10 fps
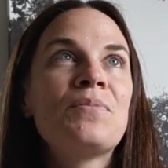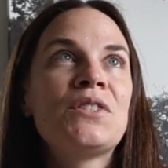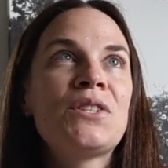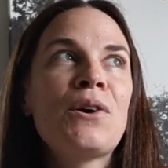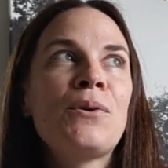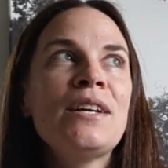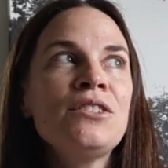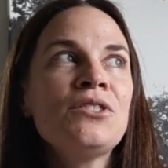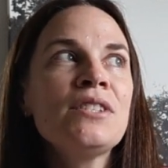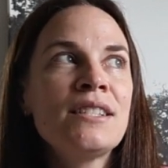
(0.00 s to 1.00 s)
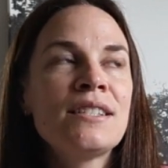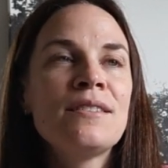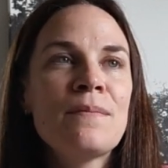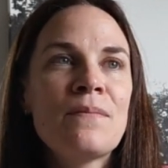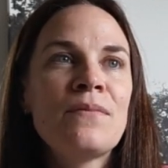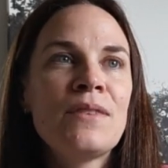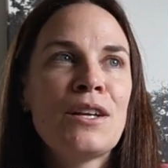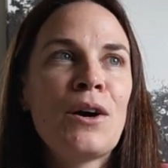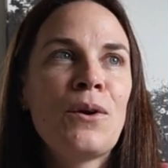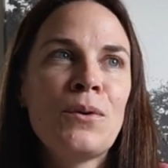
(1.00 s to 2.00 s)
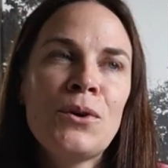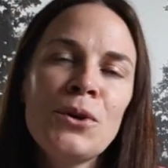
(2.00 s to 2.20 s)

So it's just, you know,